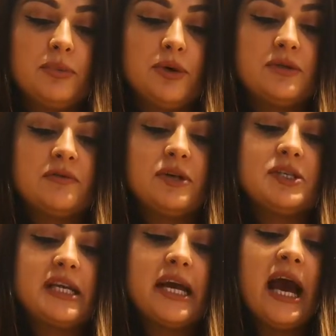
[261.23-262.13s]

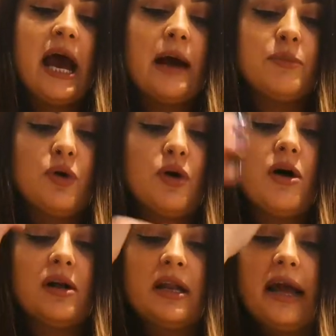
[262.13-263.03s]
You see, I'm
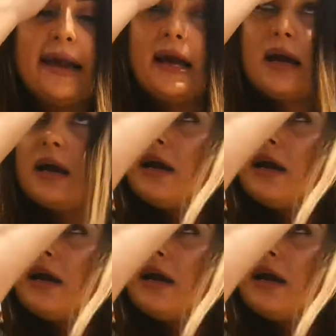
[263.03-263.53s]
not like